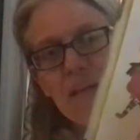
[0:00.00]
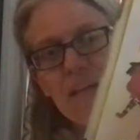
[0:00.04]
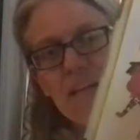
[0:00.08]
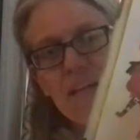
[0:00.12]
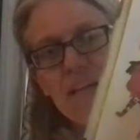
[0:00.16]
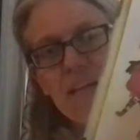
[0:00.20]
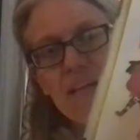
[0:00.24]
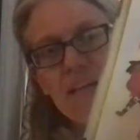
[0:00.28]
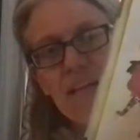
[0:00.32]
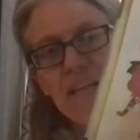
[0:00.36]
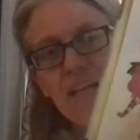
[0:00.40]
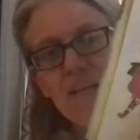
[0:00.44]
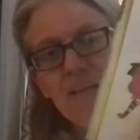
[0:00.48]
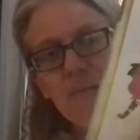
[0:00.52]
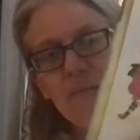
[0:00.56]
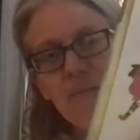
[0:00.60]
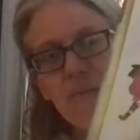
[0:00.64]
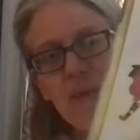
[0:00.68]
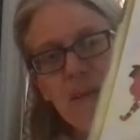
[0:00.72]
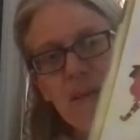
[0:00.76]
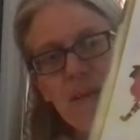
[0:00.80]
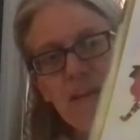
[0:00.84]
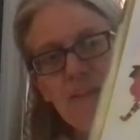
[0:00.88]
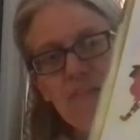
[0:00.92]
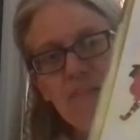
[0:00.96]
getting
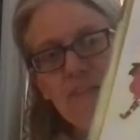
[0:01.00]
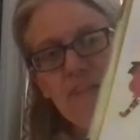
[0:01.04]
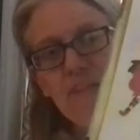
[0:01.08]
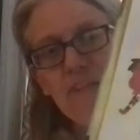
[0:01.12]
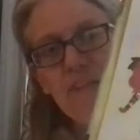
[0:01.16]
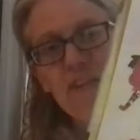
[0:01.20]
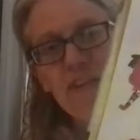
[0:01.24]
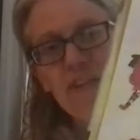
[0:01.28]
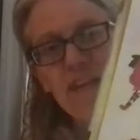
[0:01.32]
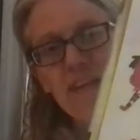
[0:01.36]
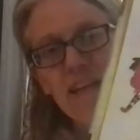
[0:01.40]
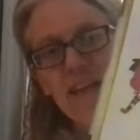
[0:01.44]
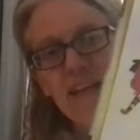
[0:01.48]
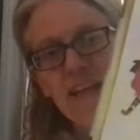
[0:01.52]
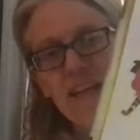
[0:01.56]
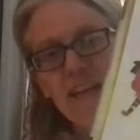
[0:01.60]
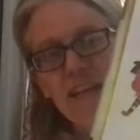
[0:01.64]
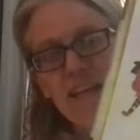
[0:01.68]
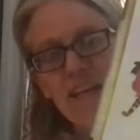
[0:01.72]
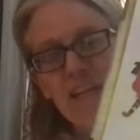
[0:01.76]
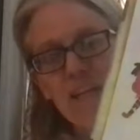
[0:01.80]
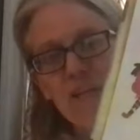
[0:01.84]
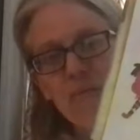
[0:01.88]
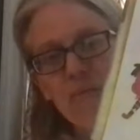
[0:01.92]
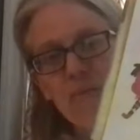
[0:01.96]
ready for their day,
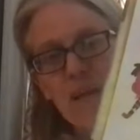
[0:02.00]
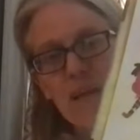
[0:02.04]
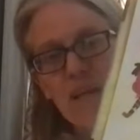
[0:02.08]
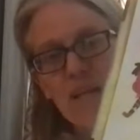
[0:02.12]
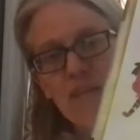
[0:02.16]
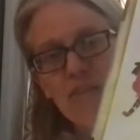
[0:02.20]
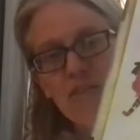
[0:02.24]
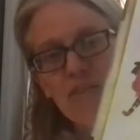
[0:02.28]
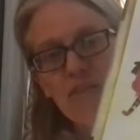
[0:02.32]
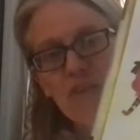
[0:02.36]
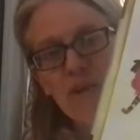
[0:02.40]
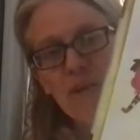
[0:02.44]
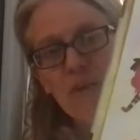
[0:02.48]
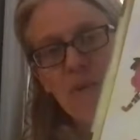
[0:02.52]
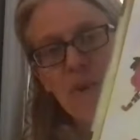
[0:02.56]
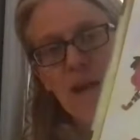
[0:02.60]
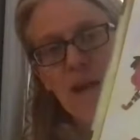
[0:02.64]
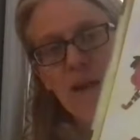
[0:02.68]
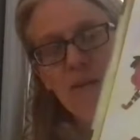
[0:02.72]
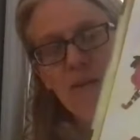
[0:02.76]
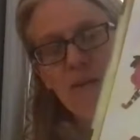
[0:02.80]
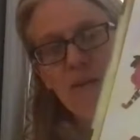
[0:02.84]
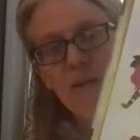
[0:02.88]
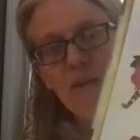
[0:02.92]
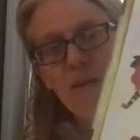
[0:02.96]
getting ready to go
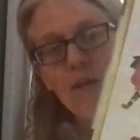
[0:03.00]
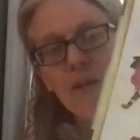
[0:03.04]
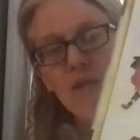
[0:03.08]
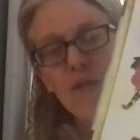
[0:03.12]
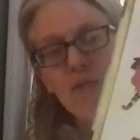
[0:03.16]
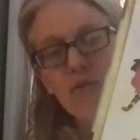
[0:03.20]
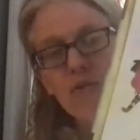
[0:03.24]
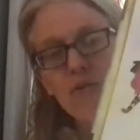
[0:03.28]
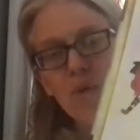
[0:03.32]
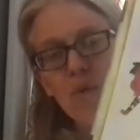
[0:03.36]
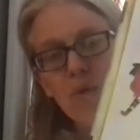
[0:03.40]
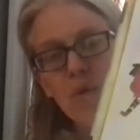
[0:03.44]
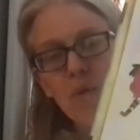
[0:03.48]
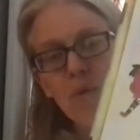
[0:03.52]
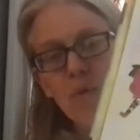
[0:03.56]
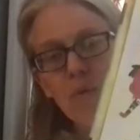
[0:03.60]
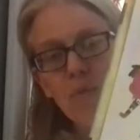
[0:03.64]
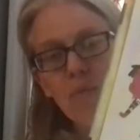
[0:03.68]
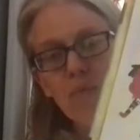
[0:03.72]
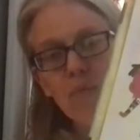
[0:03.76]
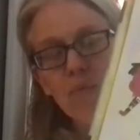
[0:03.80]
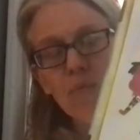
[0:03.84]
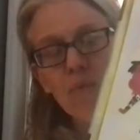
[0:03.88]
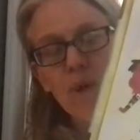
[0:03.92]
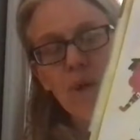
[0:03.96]
out.
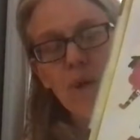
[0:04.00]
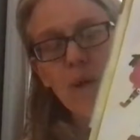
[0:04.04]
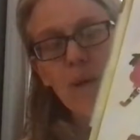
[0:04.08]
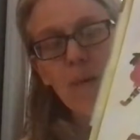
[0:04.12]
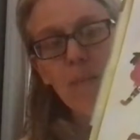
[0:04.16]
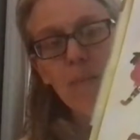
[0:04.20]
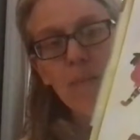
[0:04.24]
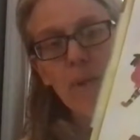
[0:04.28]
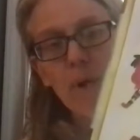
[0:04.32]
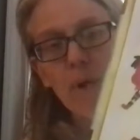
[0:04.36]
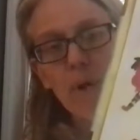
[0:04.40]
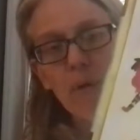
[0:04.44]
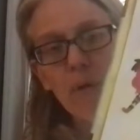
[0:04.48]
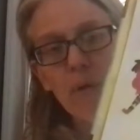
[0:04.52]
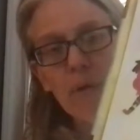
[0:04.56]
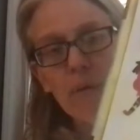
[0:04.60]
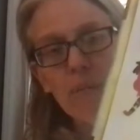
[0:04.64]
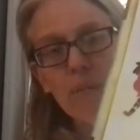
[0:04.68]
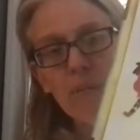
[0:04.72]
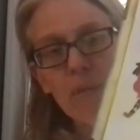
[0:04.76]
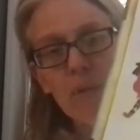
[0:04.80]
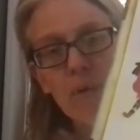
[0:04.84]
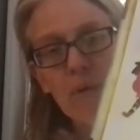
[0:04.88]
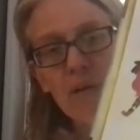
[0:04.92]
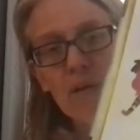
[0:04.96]
So um, Oge
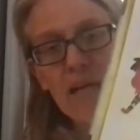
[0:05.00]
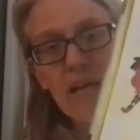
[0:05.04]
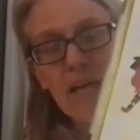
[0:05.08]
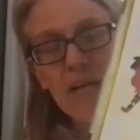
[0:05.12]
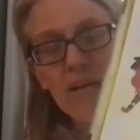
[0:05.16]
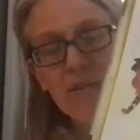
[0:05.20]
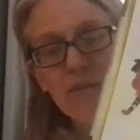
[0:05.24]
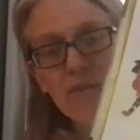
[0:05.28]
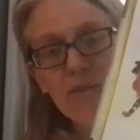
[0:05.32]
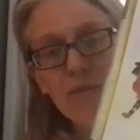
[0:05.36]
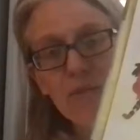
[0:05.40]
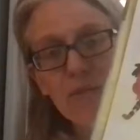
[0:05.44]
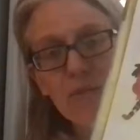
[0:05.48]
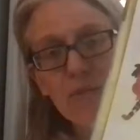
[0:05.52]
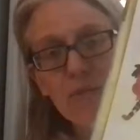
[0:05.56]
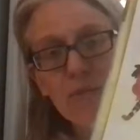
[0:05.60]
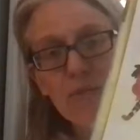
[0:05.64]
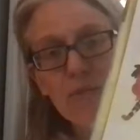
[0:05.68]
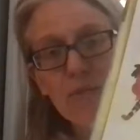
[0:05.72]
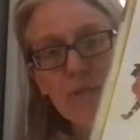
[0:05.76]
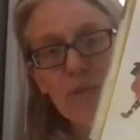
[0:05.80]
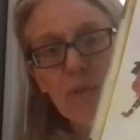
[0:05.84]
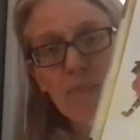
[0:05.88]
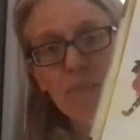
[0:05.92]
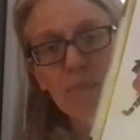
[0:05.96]
Mora has used
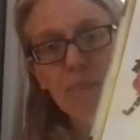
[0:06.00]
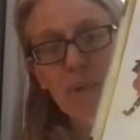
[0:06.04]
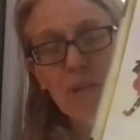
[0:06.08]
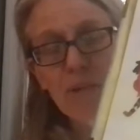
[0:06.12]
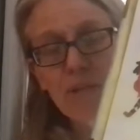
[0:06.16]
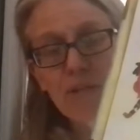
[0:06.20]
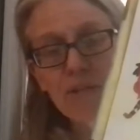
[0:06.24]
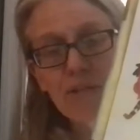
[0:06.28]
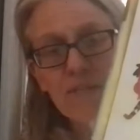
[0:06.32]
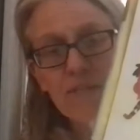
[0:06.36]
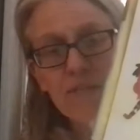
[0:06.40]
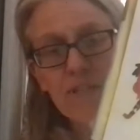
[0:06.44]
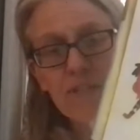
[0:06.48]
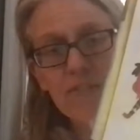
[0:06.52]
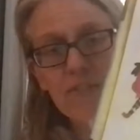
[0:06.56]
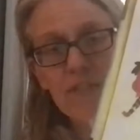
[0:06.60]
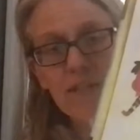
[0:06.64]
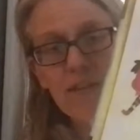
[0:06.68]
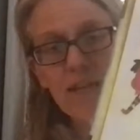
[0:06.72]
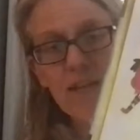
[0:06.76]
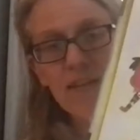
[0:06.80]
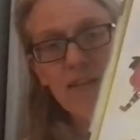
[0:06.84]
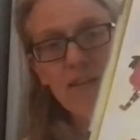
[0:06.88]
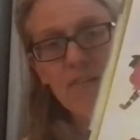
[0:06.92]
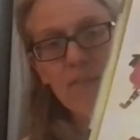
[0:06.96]
a bunch of different
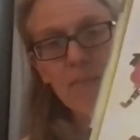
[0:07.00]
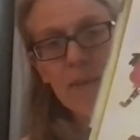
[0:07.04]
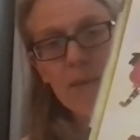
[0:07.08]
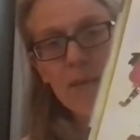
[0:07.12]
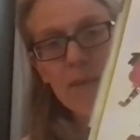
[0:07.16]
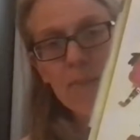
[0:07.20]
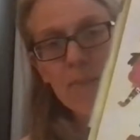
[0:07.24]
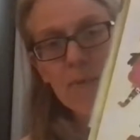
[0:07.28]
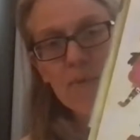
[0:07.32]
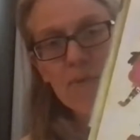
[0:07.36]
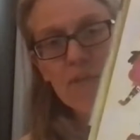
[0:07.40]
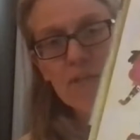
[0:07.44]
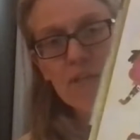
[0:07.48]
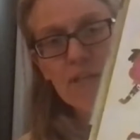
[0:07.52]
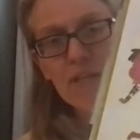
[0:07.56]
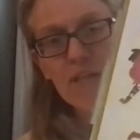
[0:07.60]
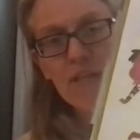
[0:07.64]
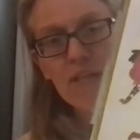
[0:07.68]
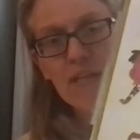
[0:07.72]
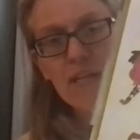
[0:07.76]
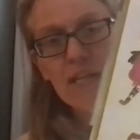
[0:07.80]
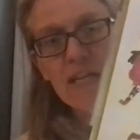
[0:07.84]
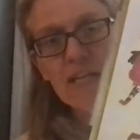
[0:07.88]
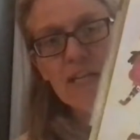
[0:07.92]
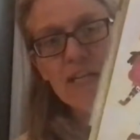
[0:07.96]
kind of papers here.
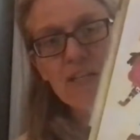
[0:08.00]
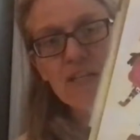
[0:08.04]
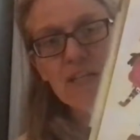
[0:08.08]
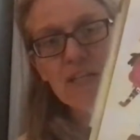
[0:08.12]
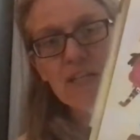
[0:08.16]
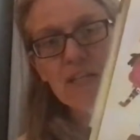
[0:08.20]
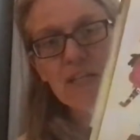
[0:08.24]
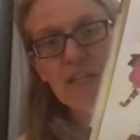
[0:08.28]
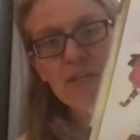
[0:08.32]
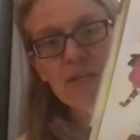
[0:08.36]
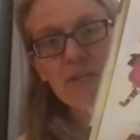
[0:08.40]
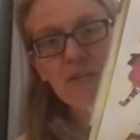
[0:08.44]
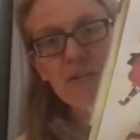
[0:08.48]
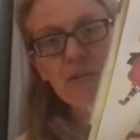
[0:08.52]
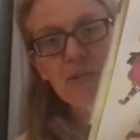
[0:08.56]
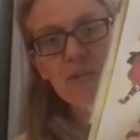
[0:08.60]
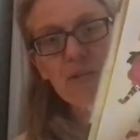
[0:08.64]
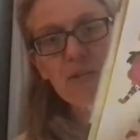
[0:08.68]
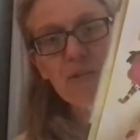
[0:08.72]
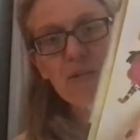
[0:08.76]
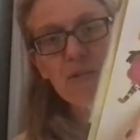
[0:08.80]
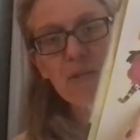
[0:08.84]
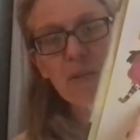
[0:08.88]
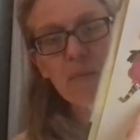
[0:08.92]
She has used a